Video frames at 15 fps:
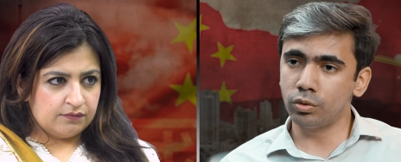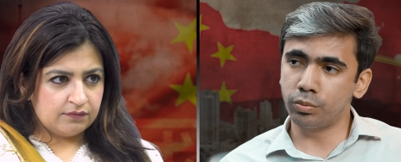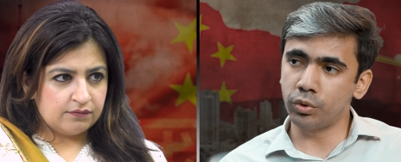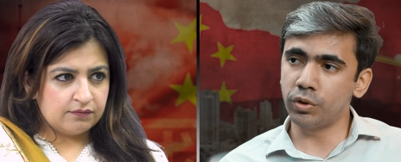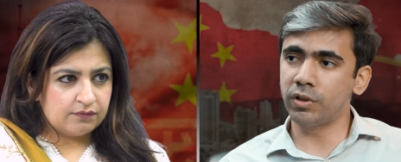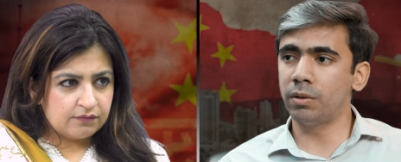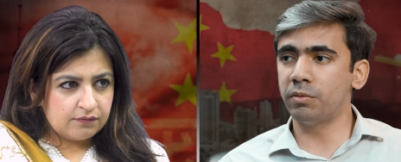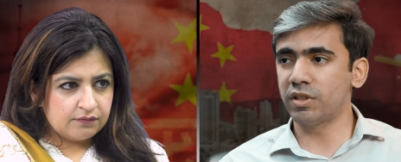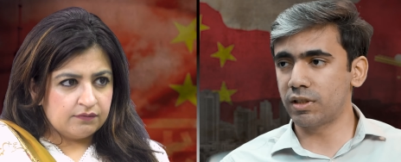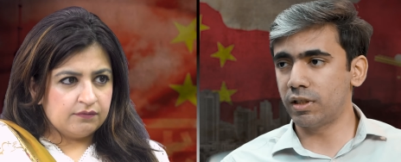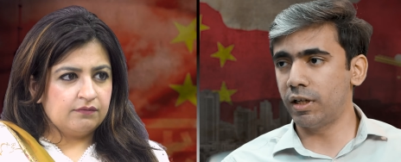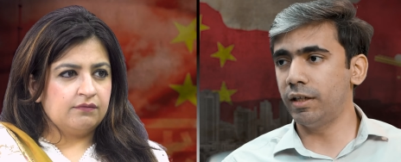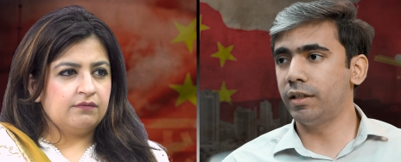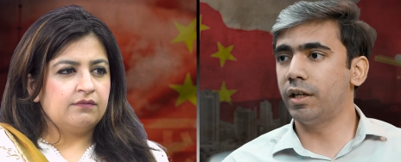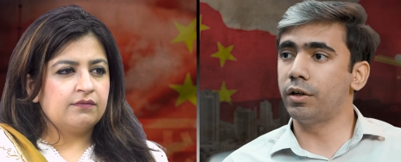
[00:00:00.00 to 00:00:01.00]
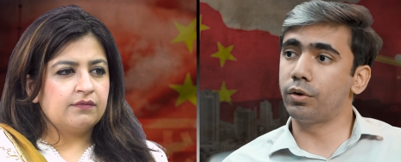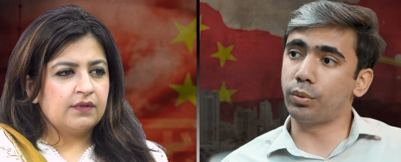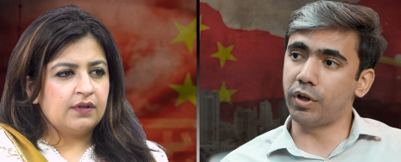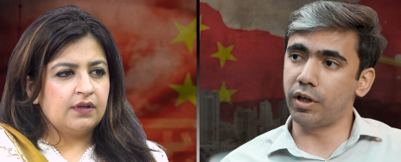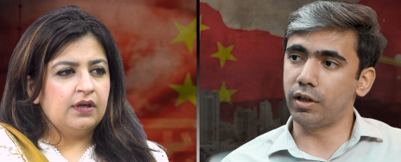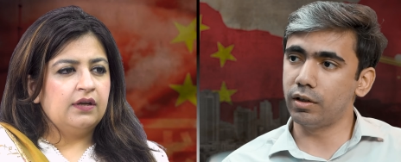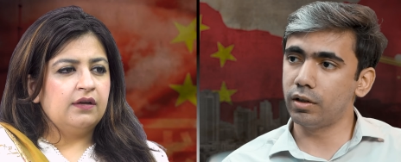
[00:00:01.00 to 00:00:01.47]
Speaker 1: to put them aside and
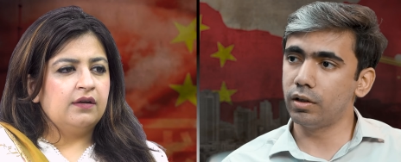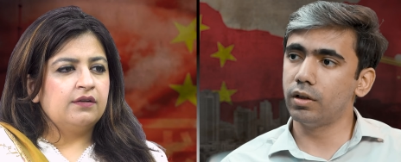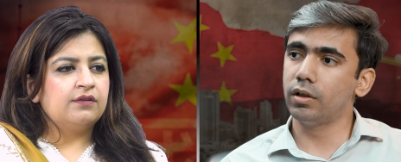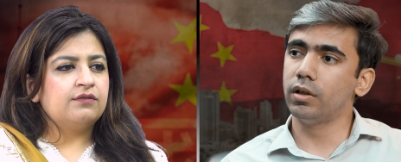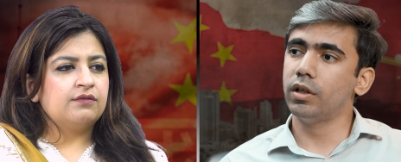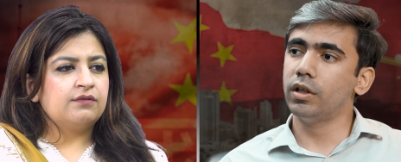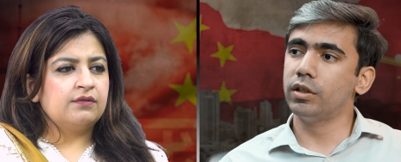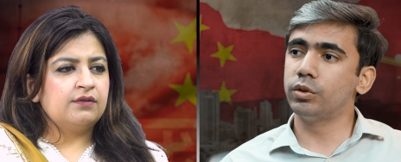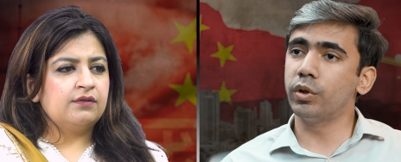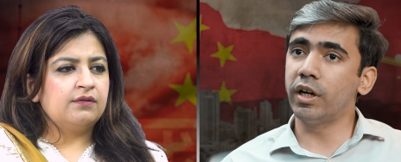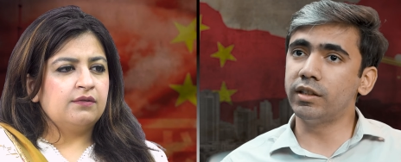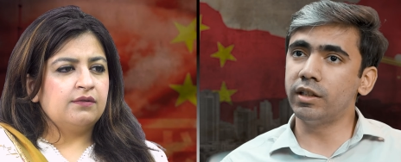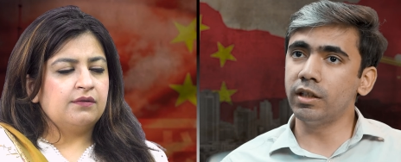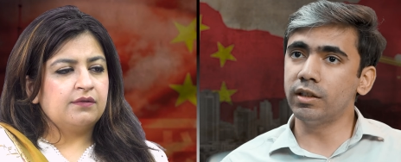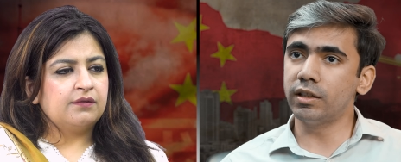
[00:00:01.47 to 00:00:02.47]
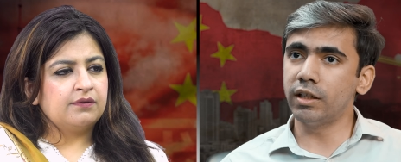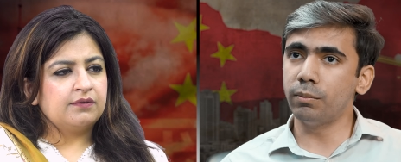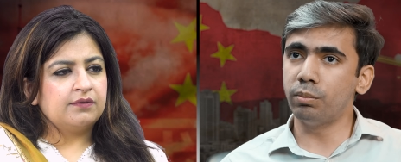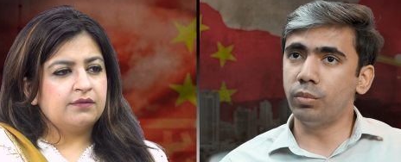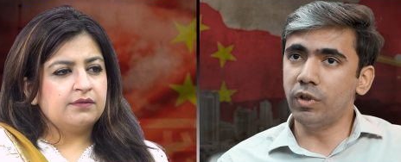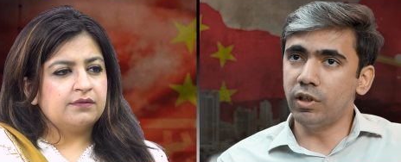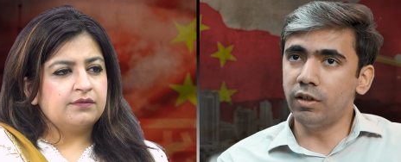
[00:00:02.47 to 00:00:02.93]
trade so i think they
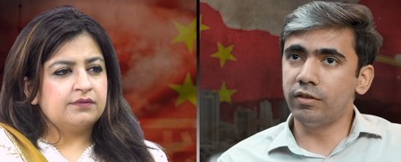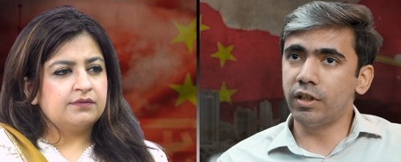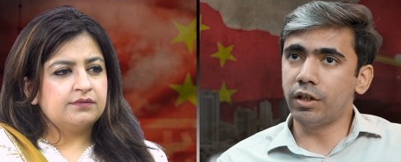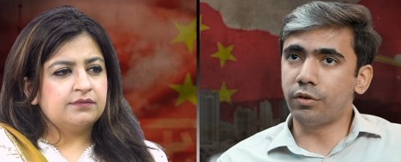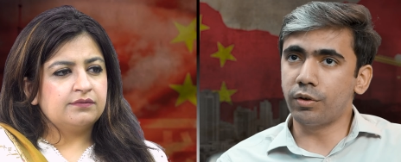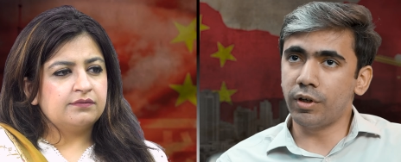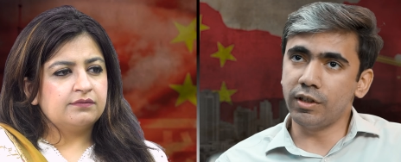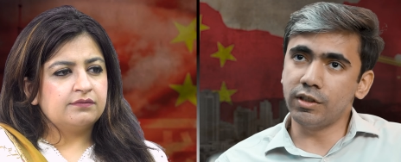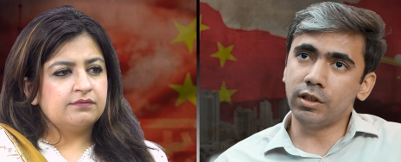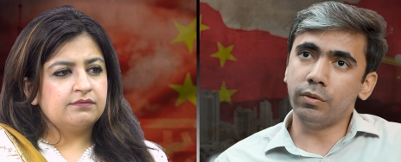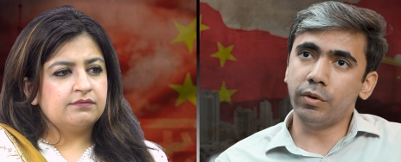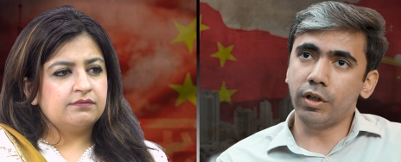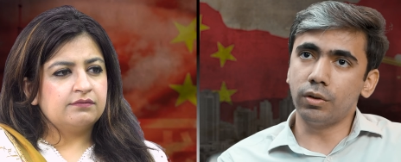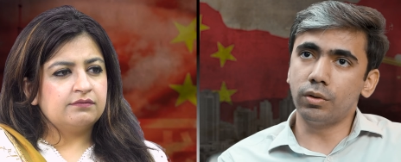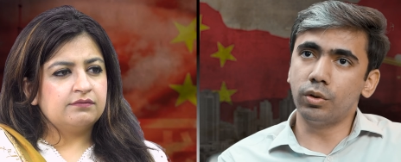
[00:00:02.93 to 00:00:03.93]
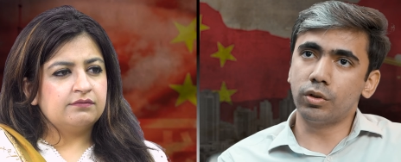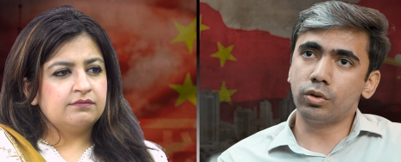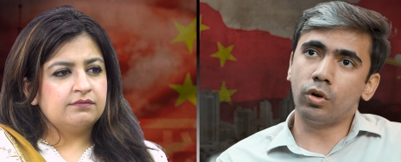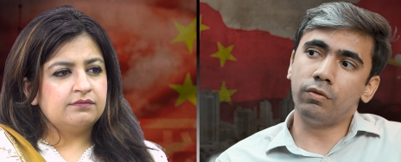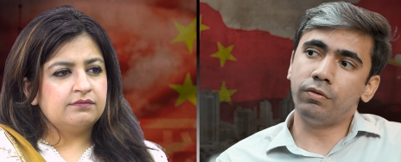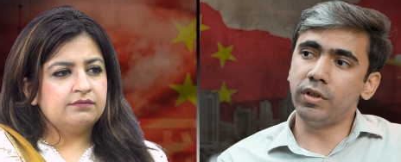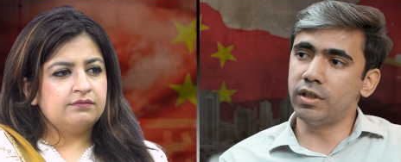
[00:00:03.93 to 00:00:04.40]
believe that trade is a very good
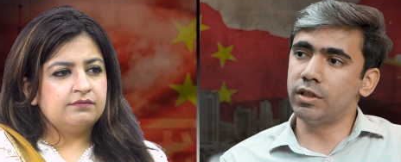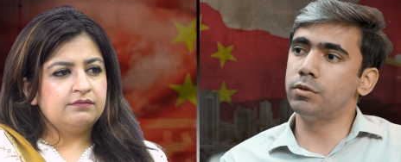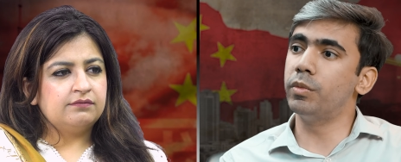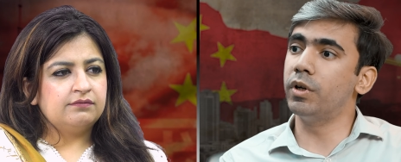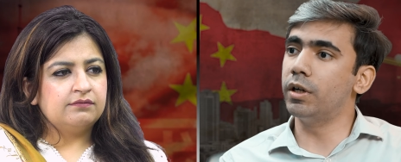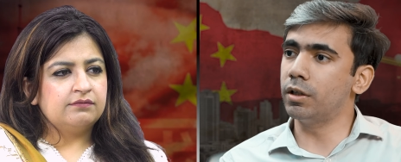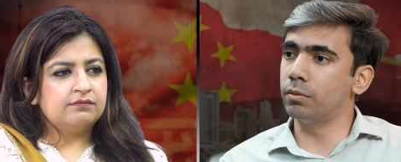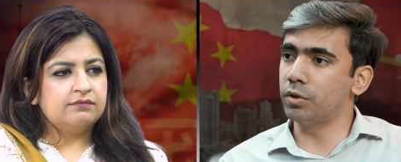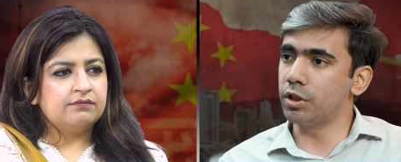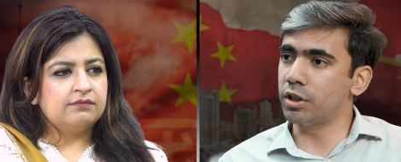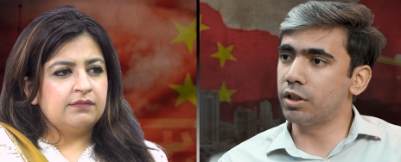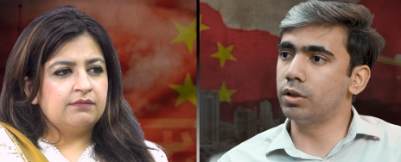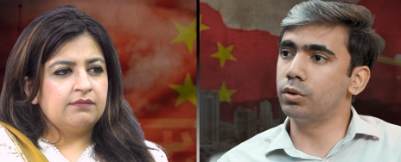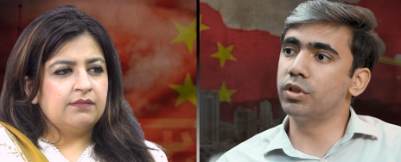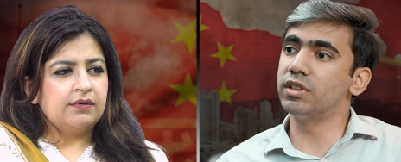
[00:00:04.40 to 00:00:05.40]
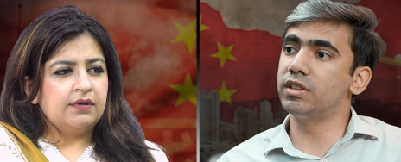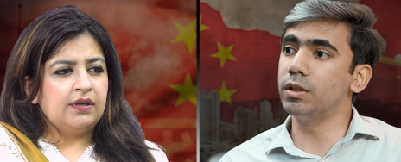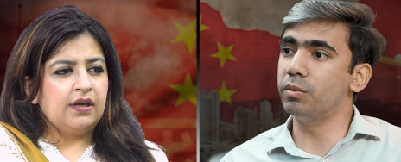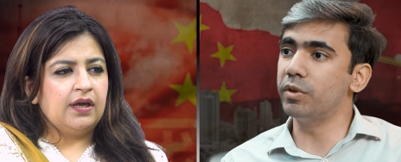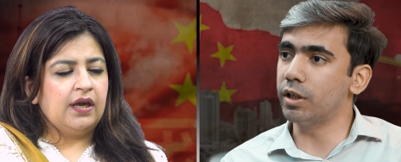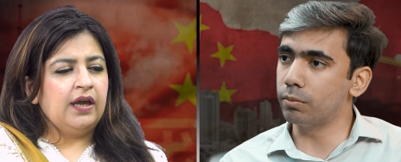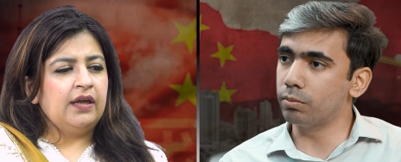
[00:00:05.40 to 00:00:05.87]
confidence building way a good
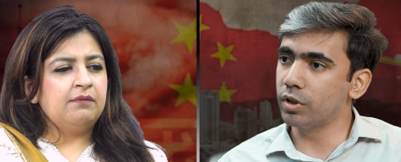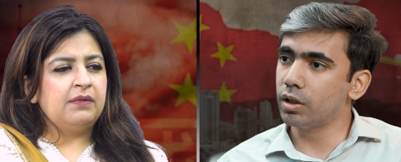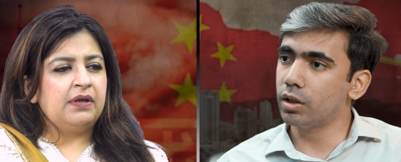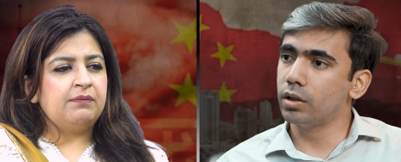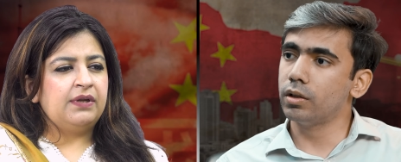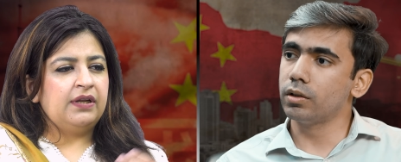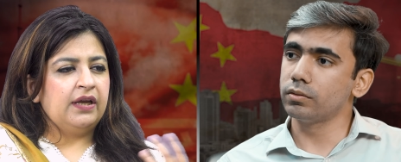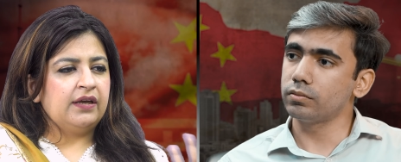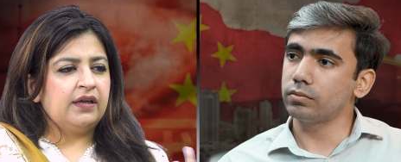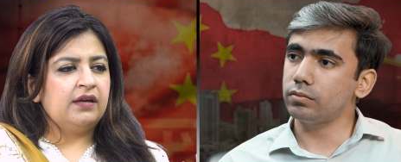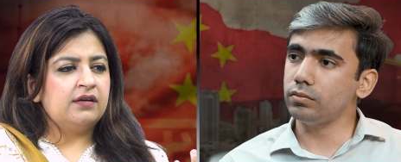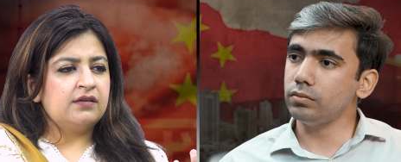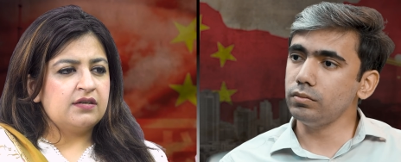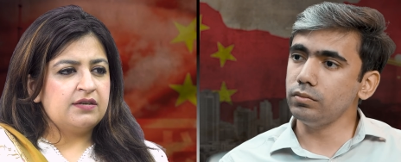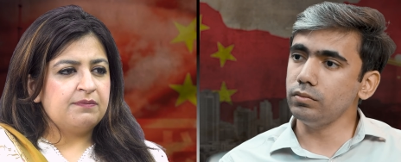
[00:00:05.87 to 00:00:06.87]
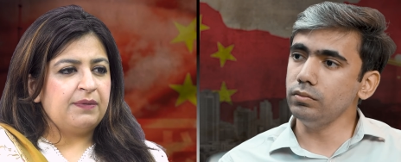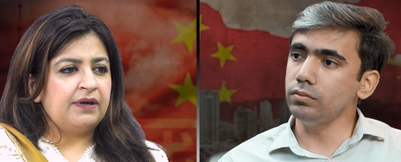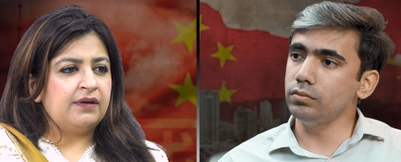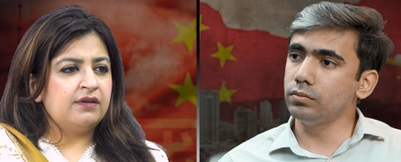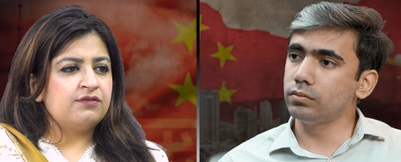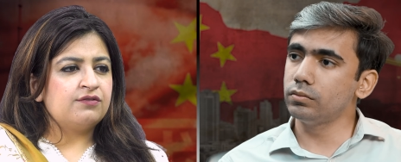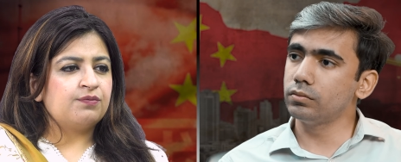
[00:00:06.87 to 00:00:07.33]
cbm
Speaker 2: and maybe like an
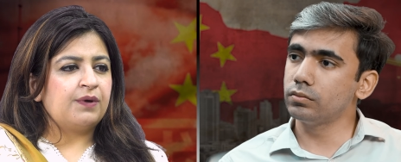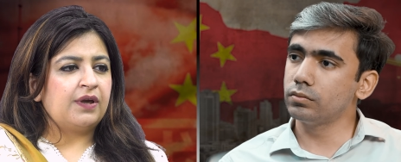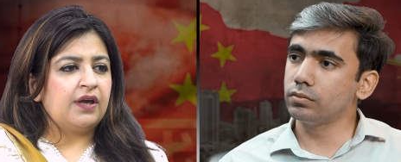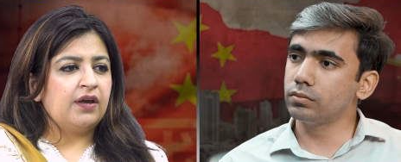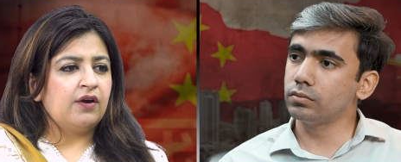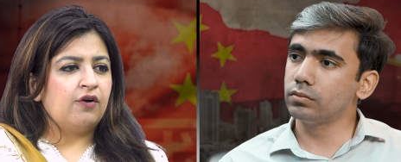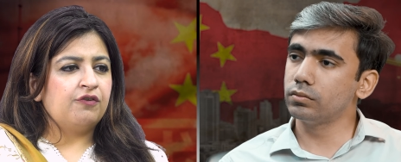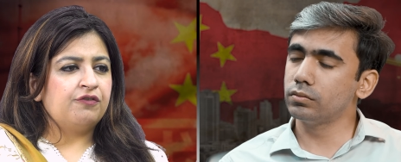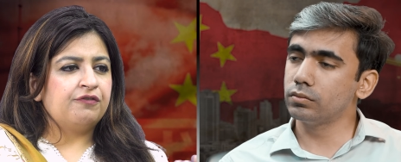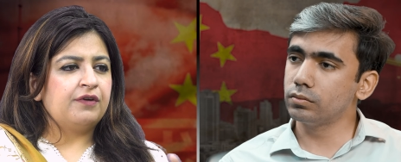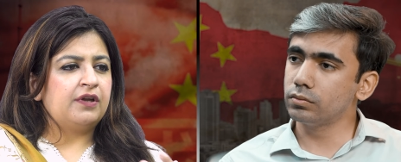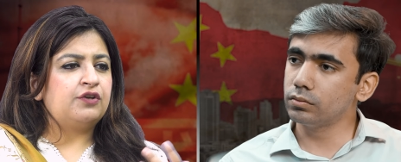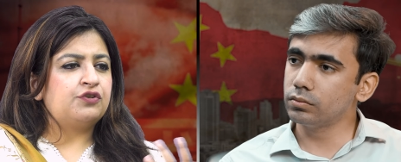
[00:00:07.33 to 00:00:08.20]
interdependence way of